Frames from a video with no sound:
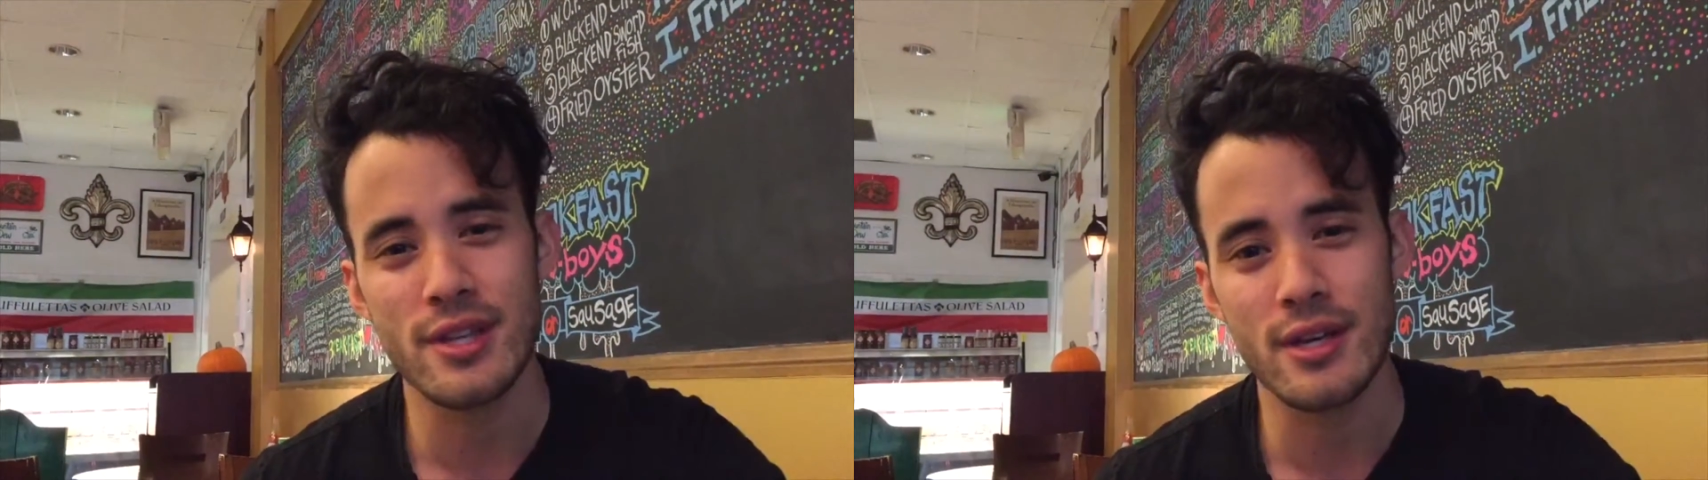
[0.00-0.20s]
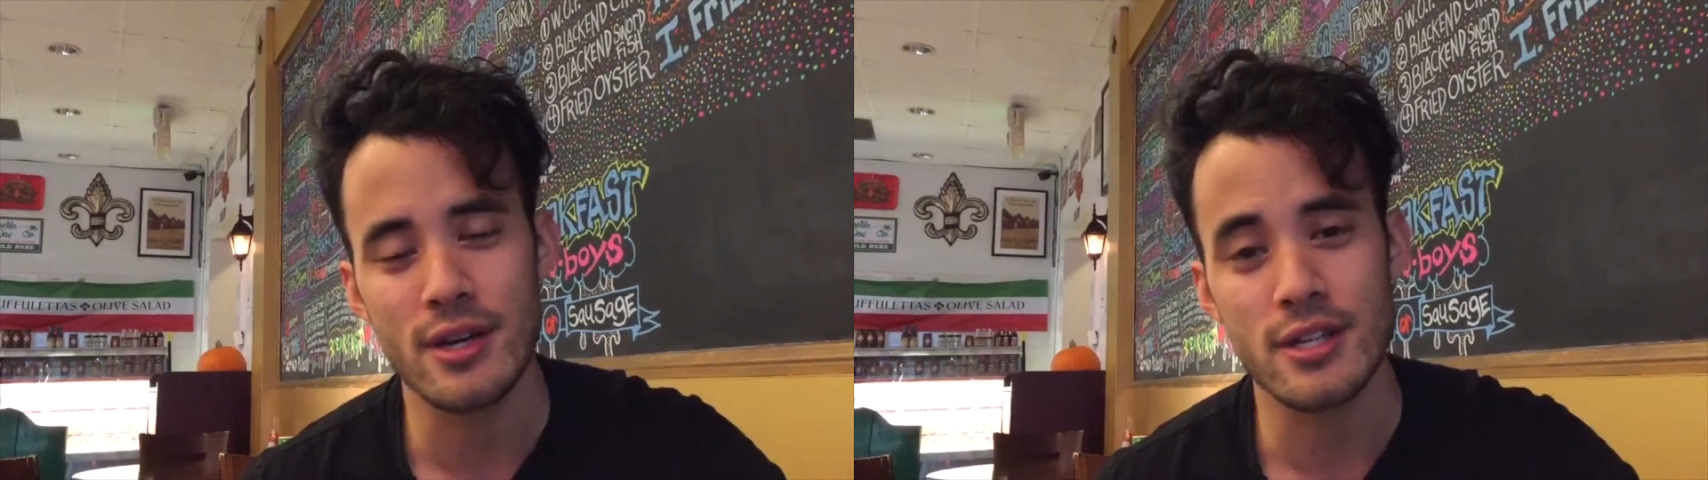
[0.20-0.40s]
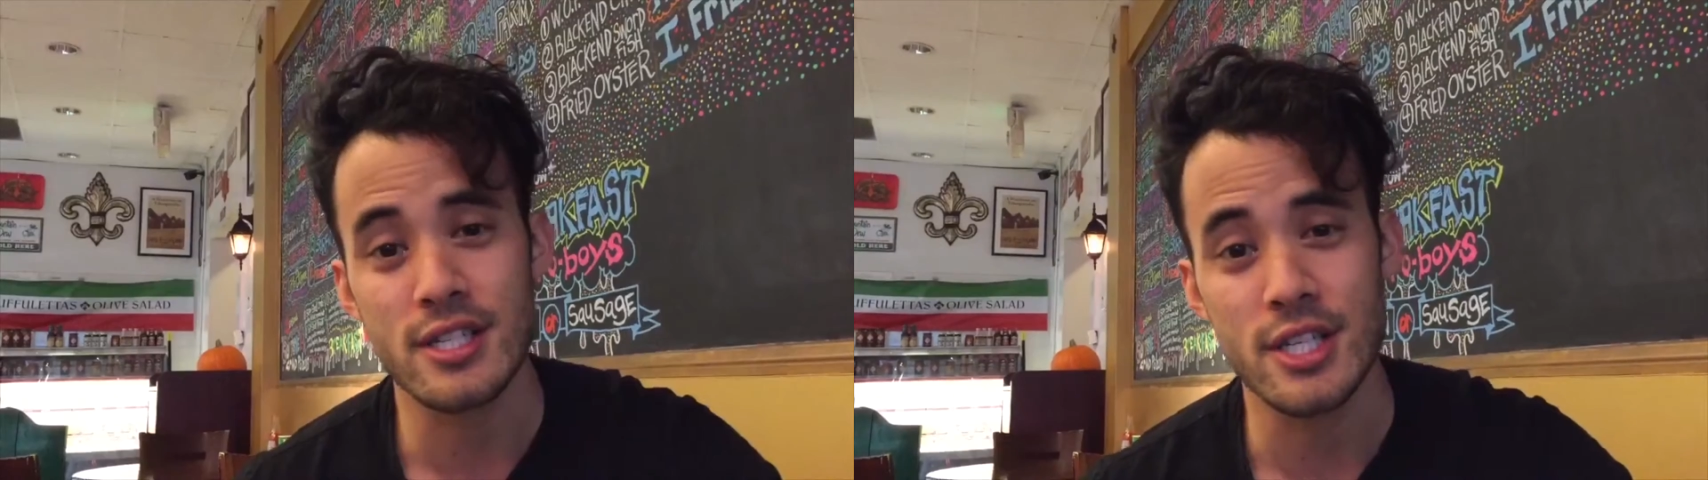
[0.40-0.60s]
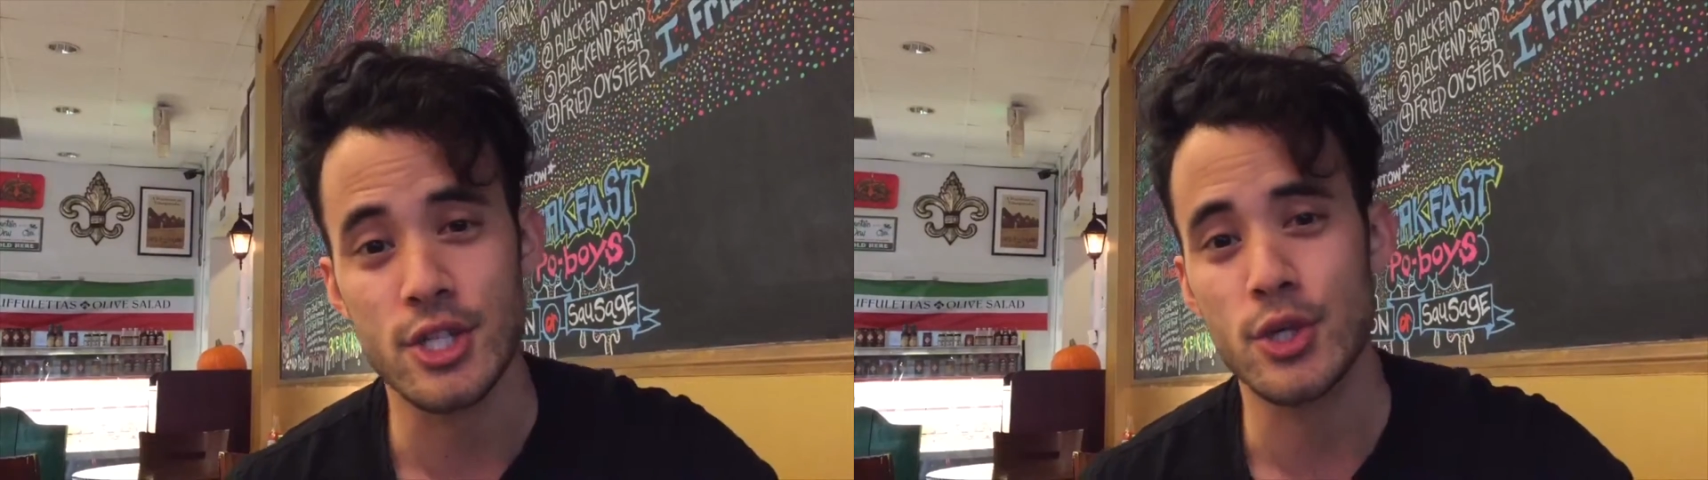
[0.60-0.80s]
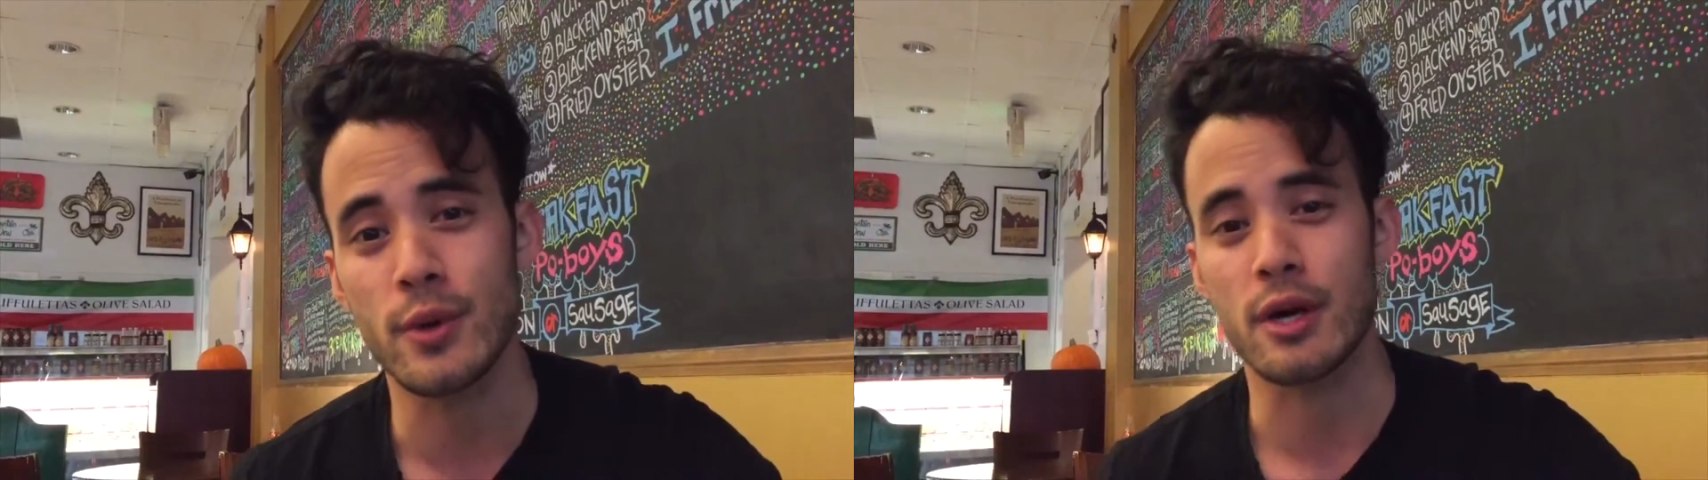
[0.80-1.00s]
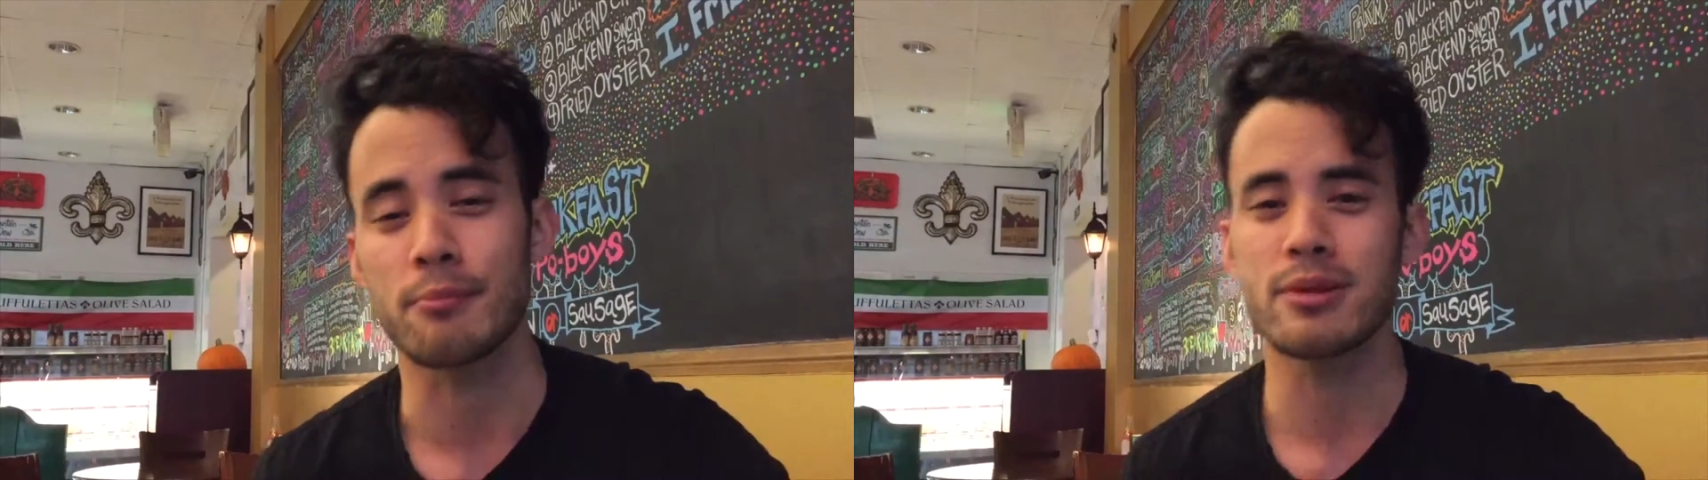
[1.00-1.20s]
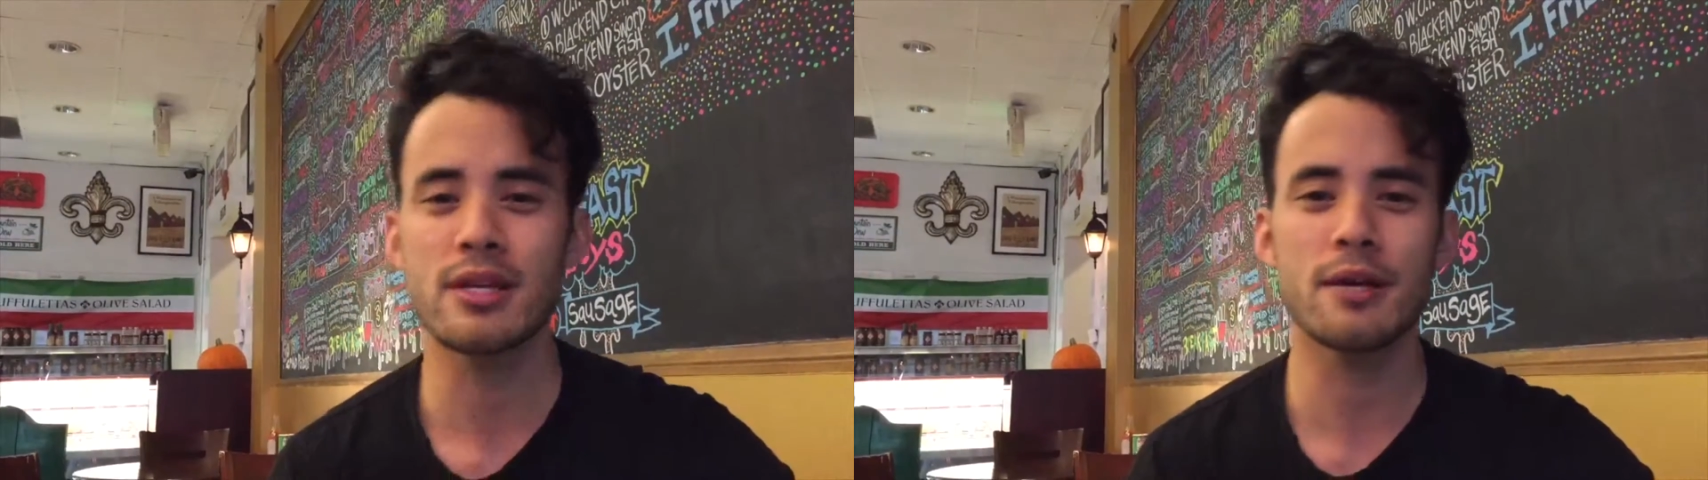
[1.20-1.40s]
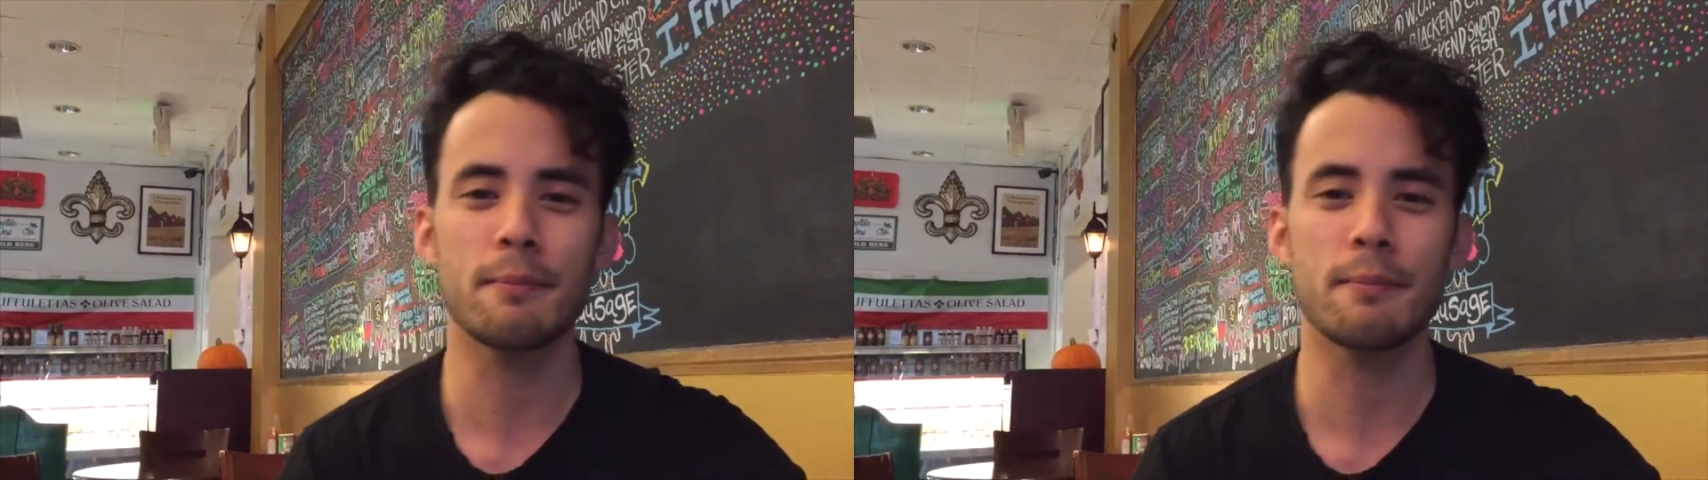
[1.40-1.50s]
the arts into a complete